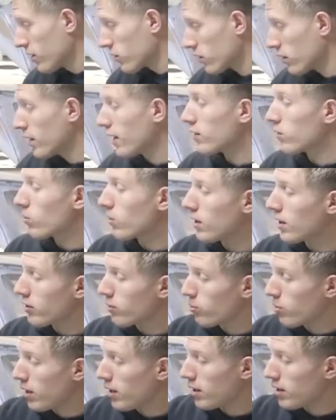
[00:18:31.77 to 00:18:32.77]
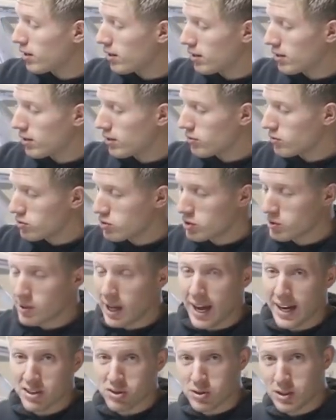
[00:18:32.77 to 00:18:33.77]
So that's what I spent to
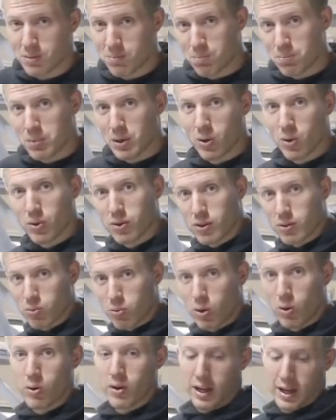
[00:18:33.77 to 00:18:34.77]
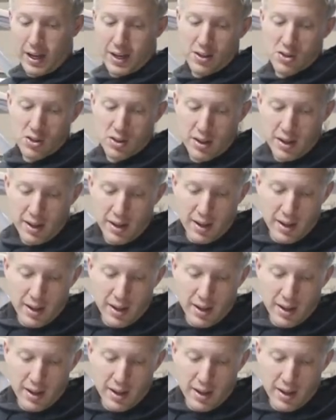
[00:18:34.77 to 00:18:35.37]
actually build the roll cage.